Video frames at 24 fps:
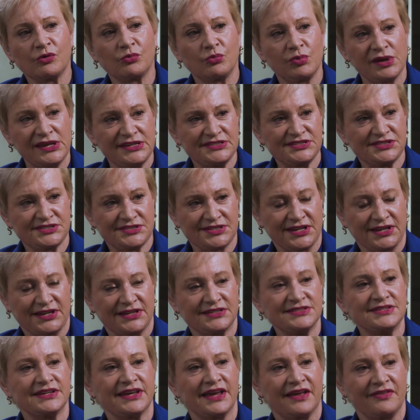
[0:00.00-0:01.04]
we
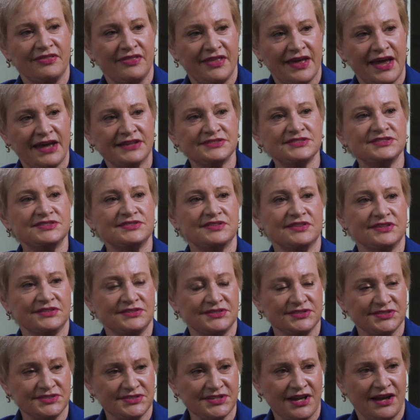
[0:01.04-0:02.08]
sit, and that's the
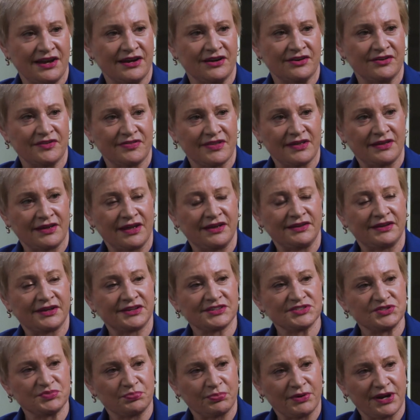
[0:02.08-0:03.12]
desire
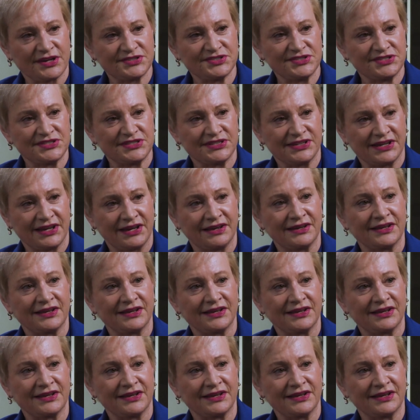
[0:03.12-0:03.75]
expressed